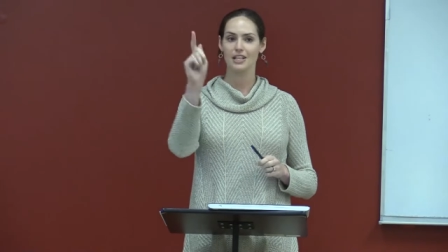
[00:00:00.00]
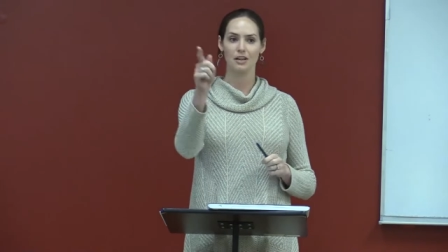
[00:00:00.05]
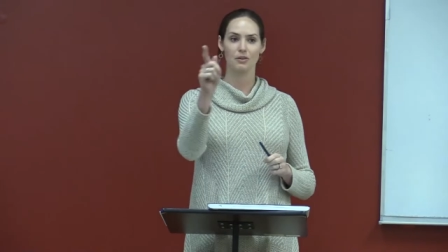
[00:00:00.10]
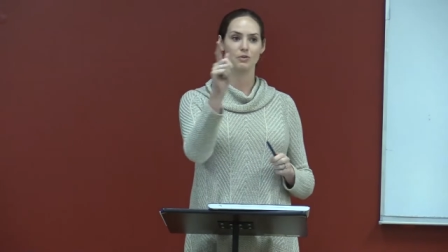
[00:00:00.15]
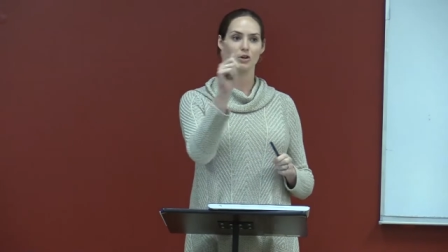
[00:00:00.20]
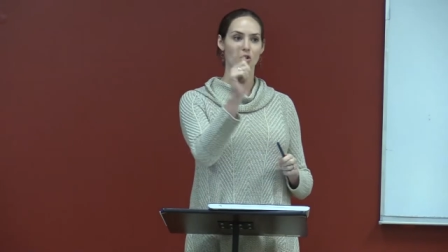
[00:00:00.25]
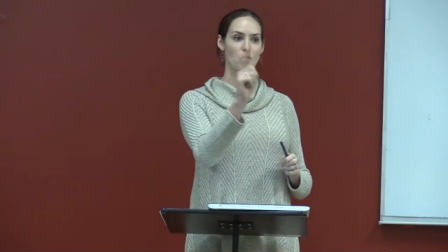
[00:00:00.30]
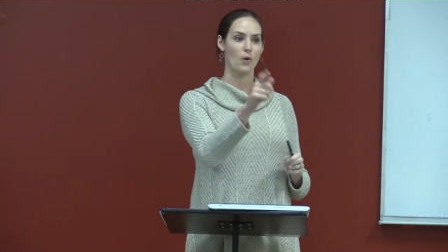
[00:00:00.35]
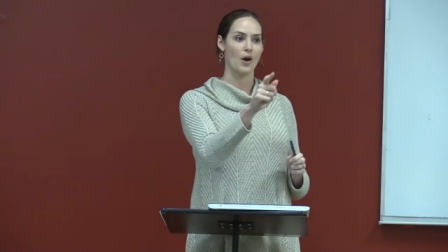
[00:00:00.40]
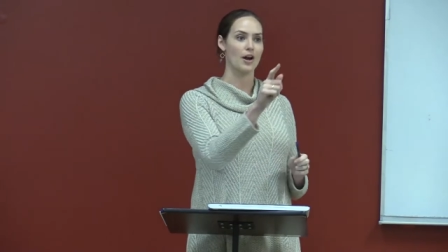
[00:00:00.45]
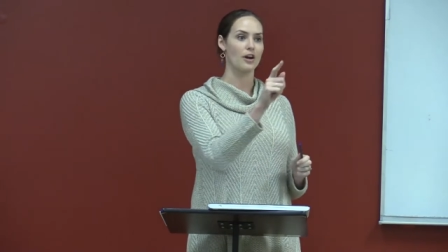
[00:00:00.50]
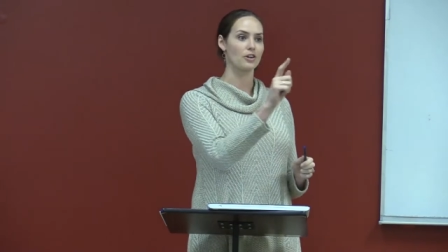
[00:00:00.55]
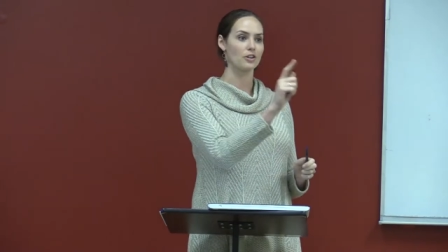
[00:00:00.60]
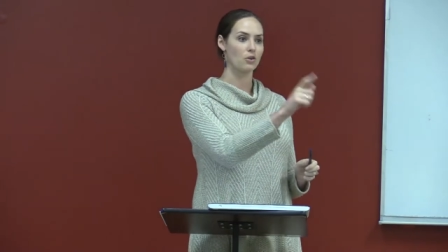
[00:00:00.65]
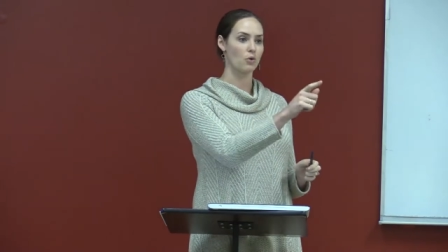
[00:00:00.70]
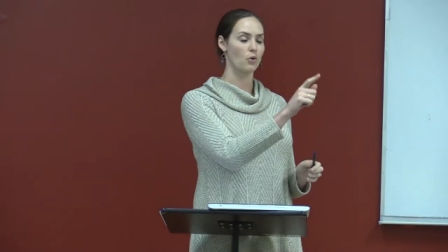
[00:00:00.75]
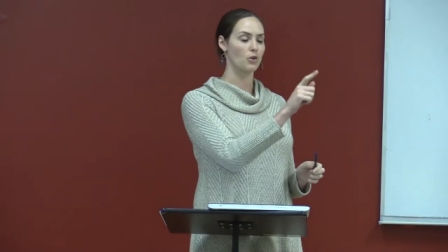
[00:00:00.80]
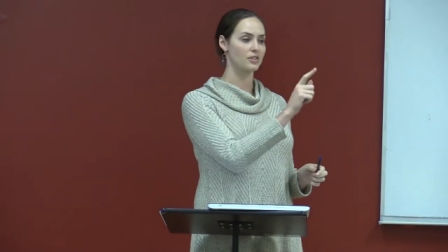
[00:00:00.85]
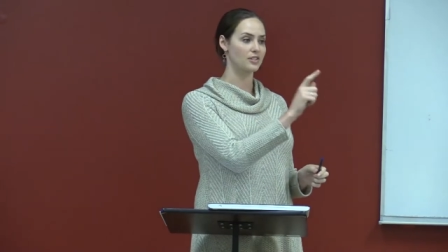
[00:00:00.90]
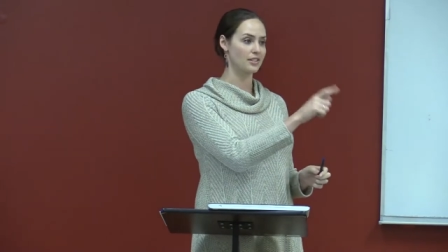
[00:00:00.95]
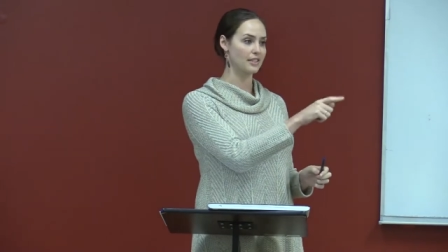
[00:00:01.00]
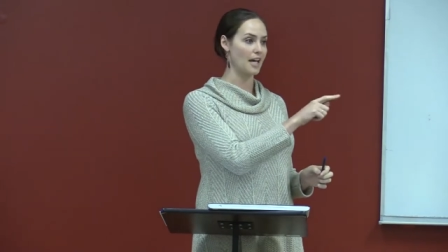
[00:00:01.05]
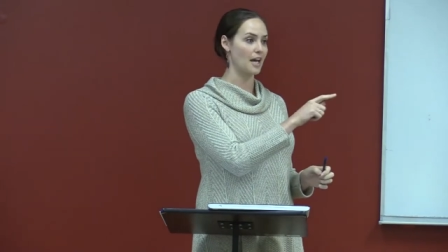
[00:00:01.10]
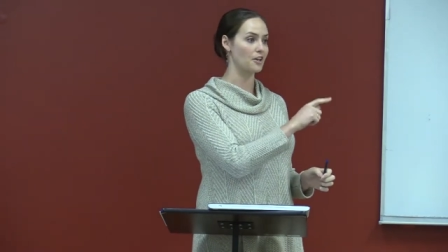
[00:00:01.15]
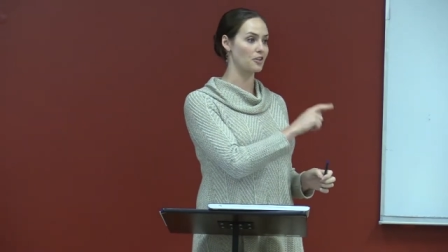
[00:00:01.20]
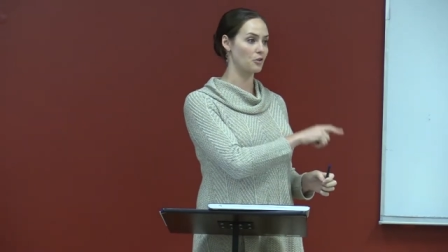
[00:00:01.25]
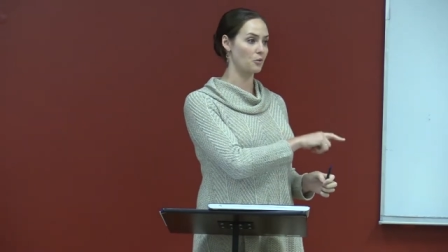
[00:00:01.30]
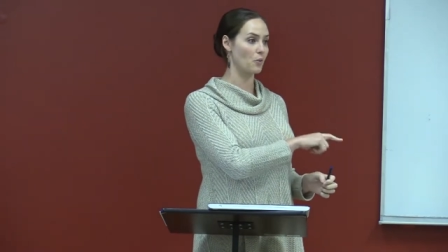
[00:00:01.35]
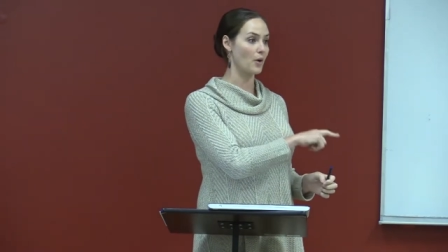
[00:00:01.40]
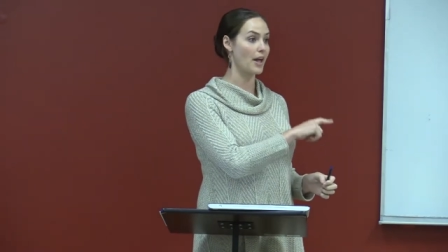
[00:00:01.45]
to get required courses
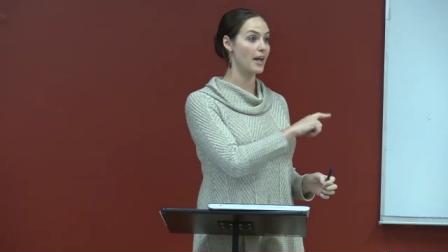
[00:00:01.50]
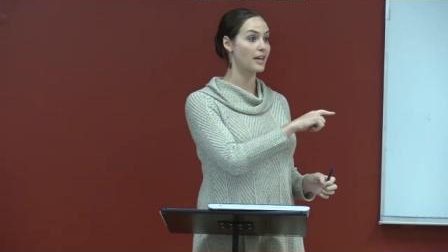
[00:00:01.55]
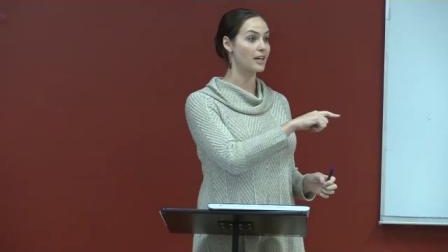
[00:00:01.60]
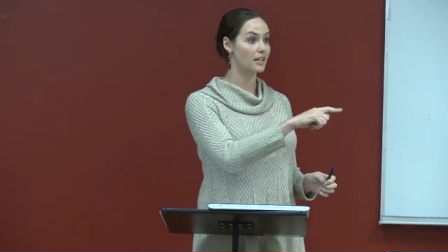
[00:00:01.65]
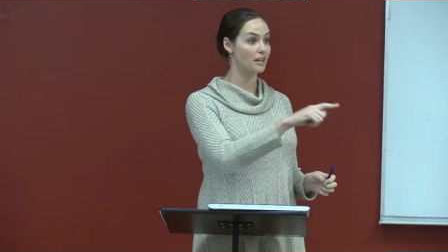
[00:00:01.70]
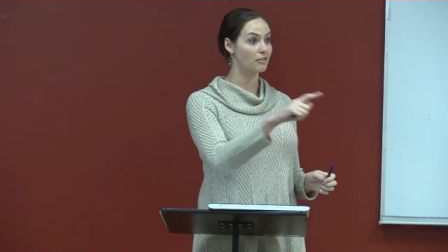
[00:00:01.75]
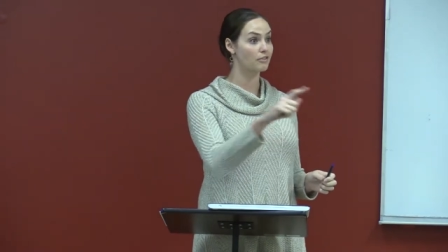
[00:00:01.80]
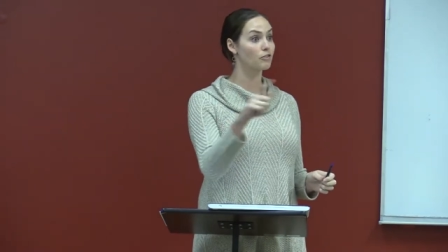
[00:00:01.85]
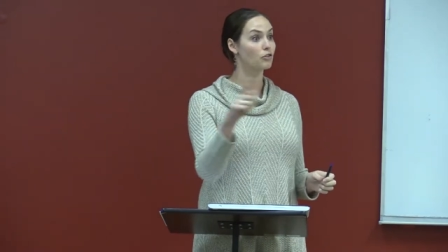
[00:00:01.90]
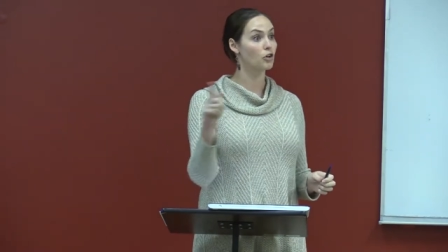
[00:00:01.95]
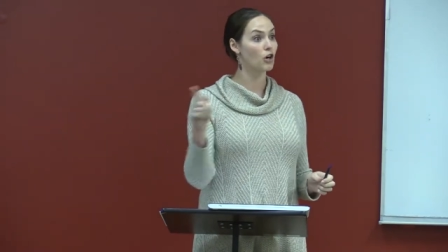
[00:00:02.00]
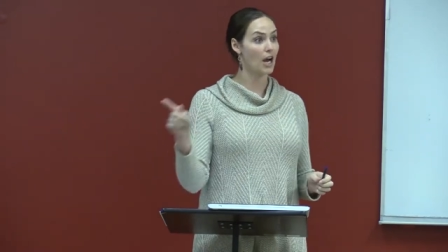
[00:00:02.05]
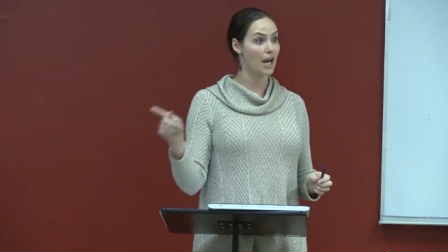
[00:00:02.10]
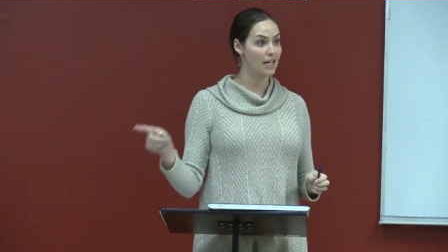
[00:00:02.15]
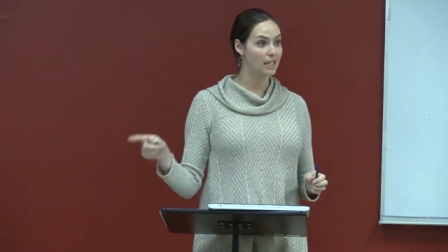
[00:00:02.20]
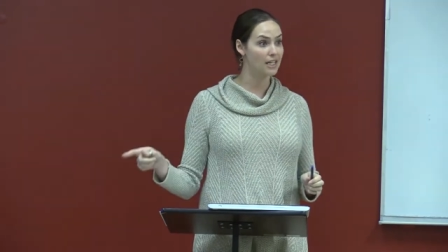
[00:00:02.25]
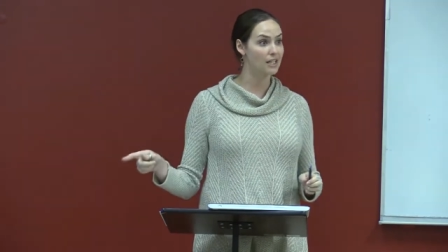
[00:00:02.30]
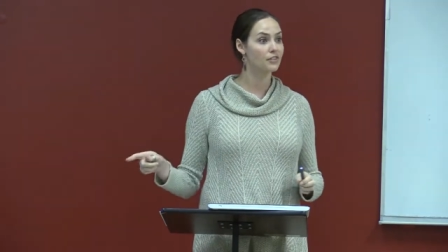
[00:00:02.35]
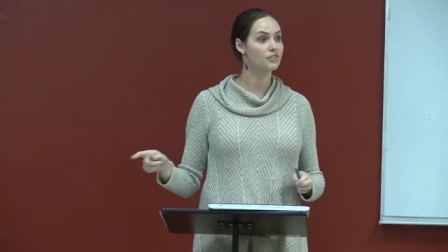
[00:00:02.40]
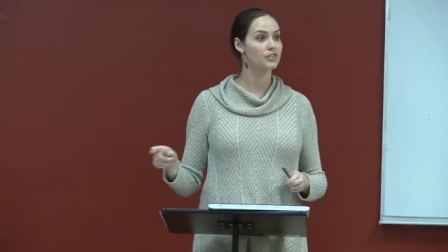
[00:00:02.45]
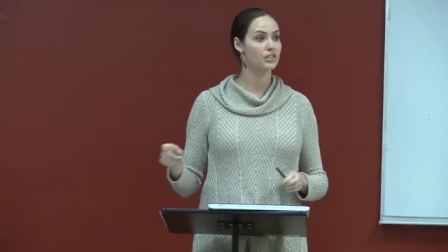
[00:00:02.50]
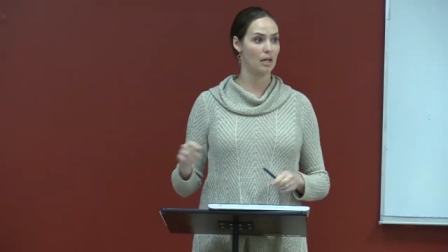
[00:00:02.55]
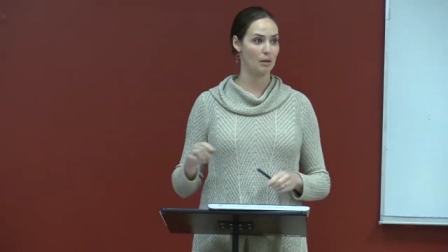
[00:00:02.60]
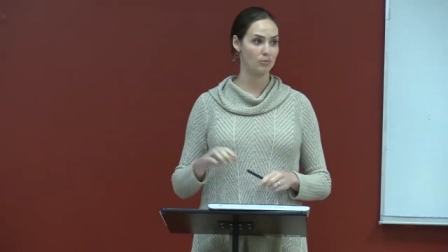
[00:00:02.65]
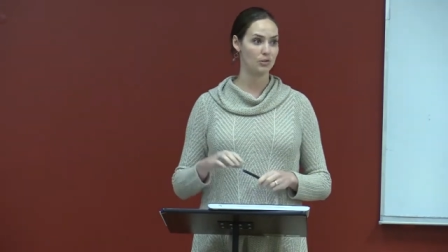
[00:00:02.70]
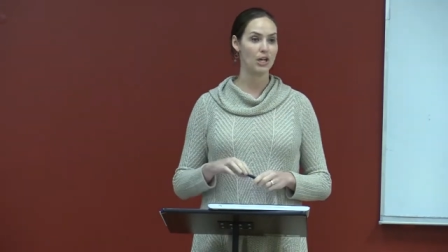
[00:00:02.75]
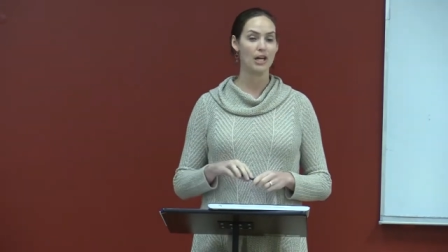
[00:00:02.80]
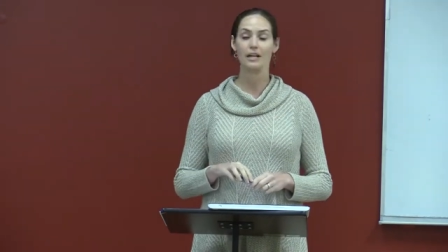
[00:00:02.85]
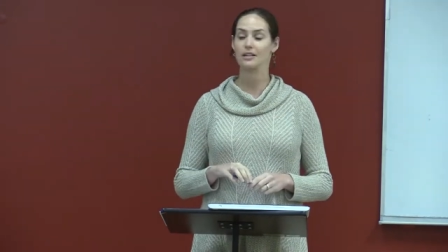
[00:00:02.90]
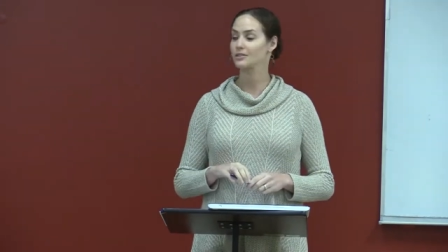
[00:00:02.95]
out of the way in a variety of
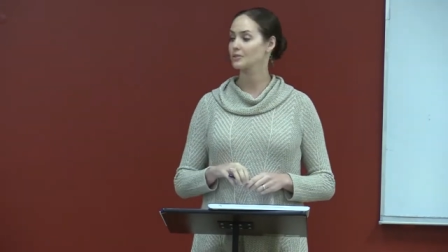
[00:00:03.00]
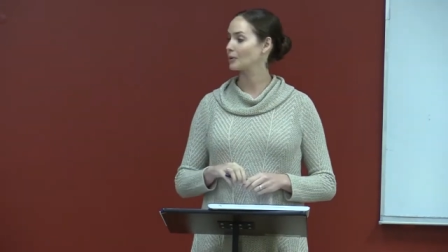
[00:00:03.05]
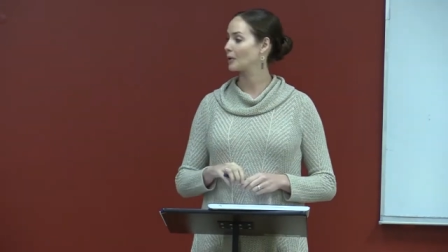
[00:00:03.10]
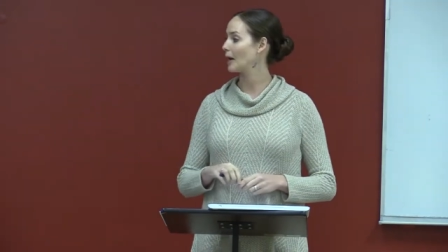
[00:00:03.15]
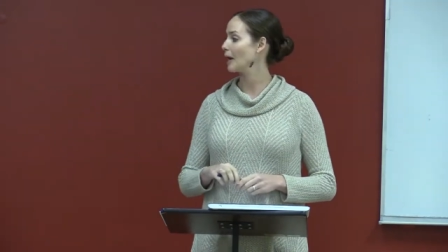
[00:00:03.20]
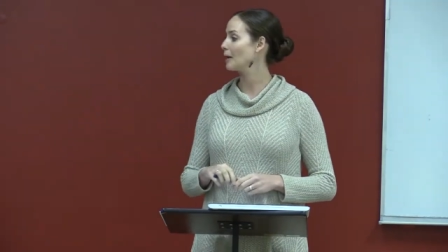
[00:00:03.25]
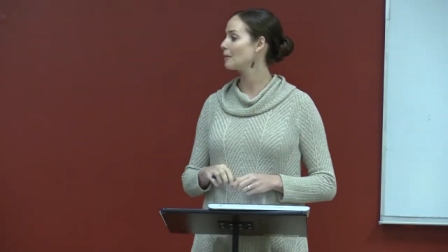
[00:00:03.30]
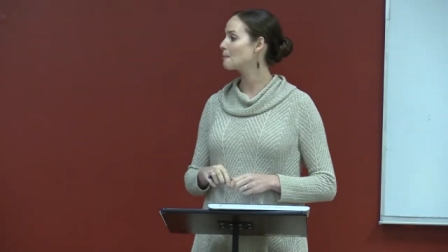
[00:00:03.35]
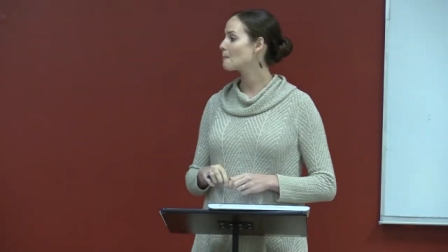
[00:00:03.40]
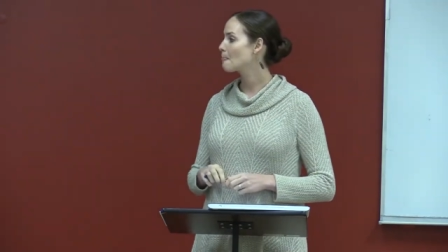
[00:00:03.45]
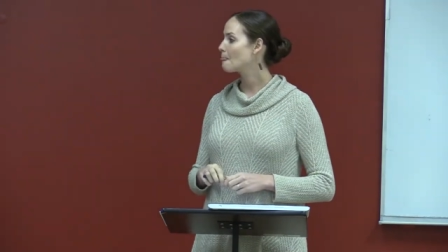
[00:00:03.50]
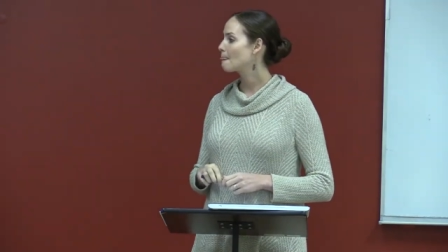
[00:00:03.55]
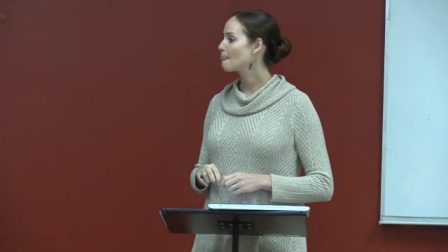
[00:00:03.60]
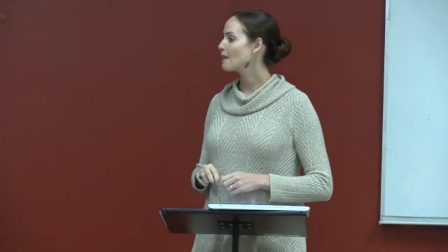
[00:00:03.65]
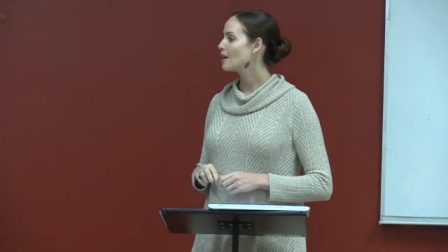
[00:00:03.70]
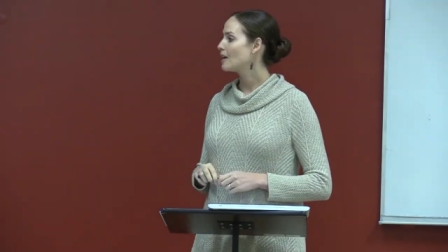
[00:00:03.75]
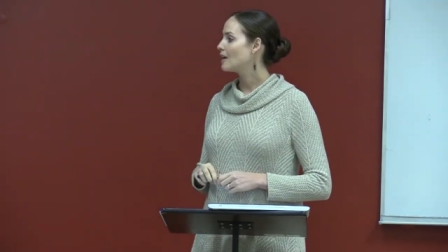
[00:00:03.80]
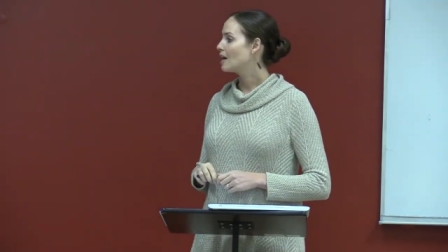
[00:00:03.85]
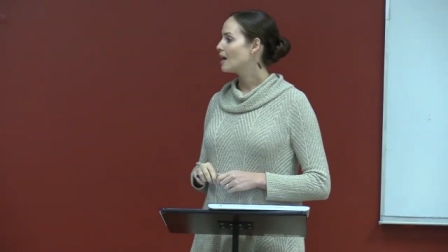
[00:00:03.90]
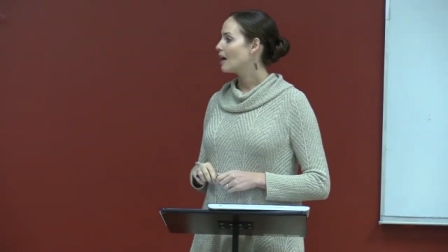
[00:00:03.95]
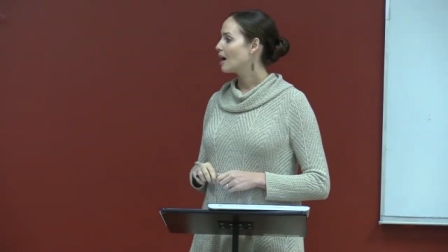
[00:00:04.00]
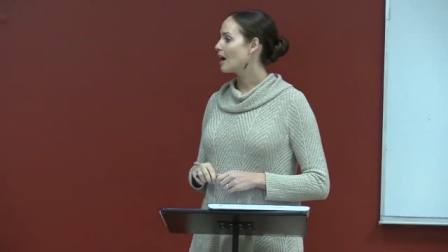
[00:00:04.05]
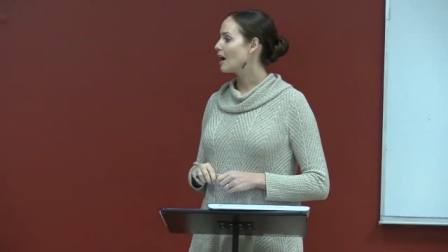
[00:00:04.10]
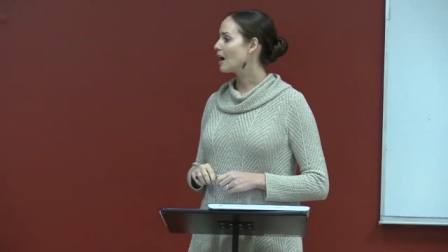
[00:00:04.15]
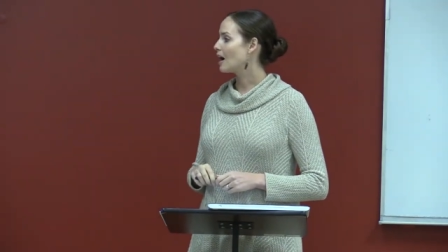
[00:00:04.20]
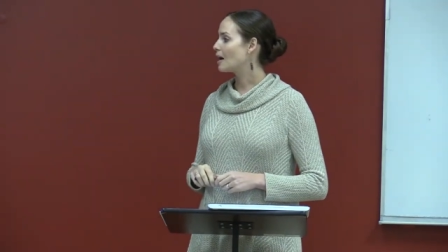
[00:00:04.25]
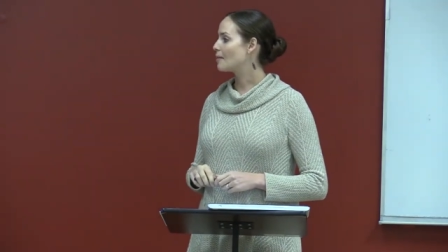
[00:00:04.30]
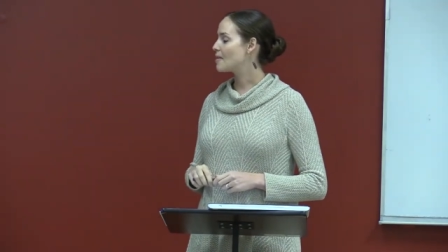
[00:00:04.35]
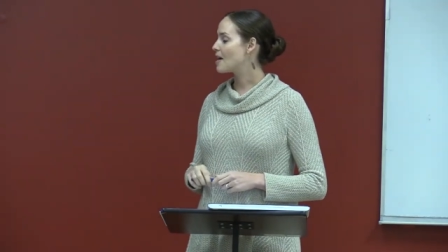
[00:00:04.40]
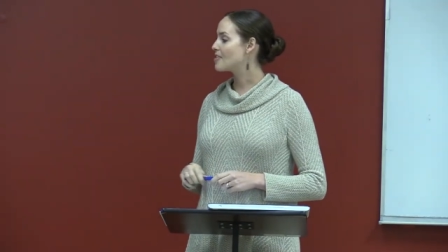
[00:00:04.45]
subjects, okay?
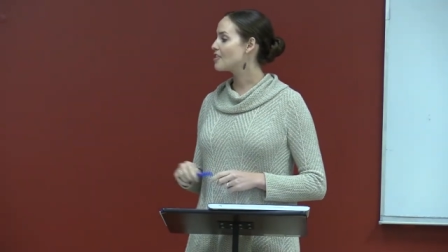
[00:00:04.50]
Um,